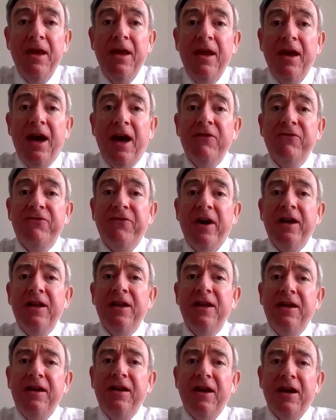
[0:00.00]
And
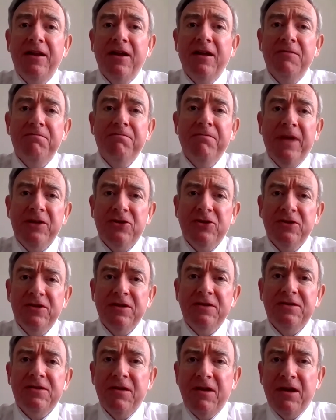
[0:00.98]
finally, and I've mentioned
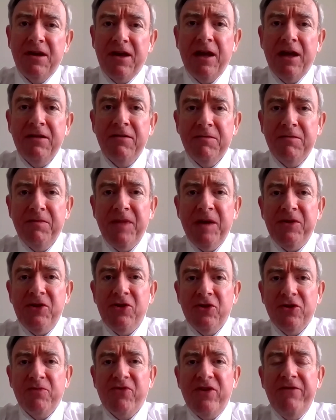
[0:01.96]
this again, maybe
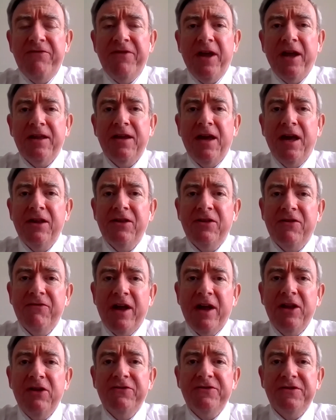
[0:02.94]
just briefly at the end, the
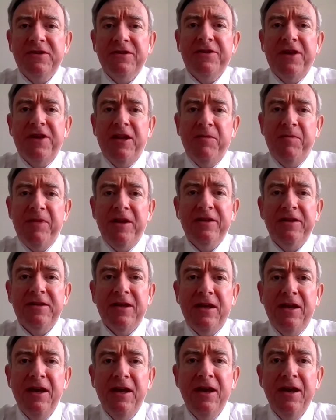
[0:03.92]
value of
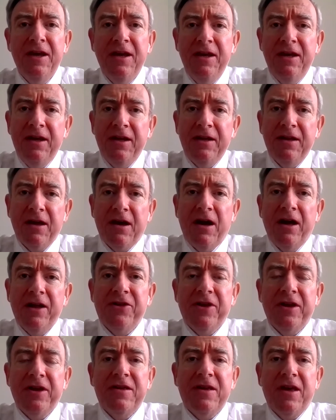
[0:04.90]
sustainability, in the
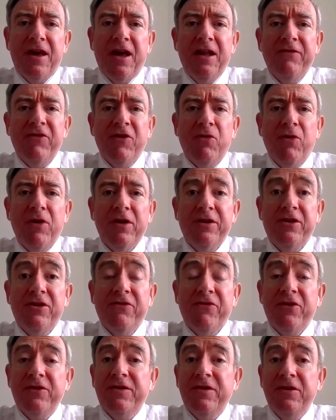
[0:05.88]
context again of equality,
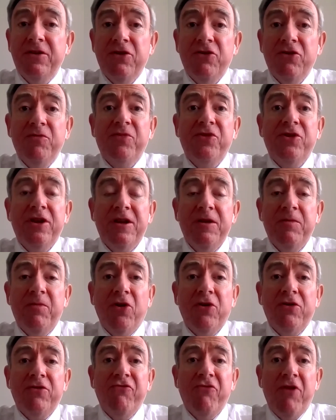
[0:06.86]
diversity, inclusion, particularly
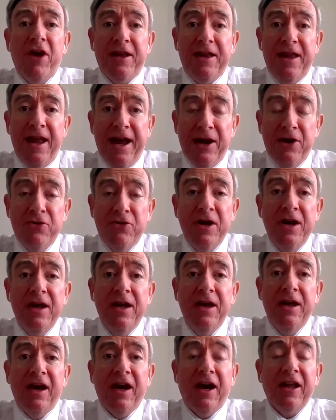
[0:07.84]
important right now.
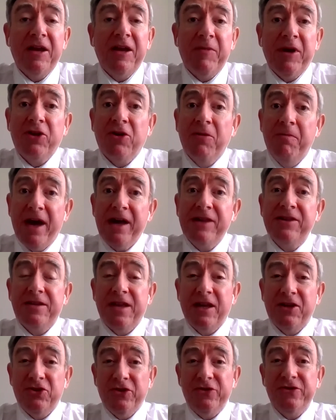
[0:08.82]
And I might come back to
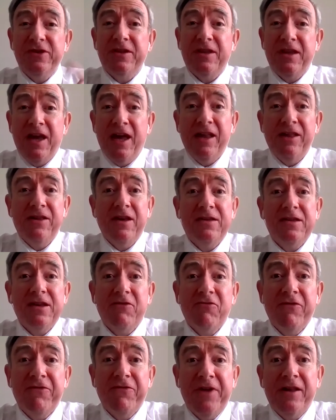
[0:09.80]
that just at the end as I
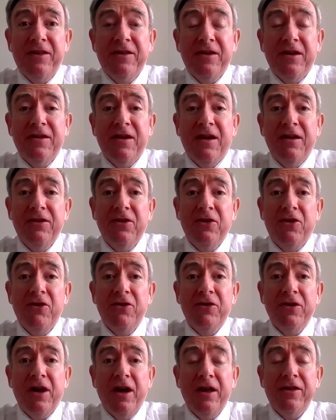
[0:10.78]
reflect on the
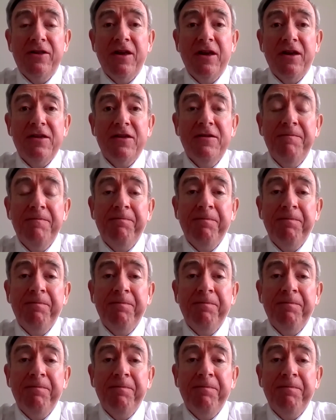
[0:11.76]
current context.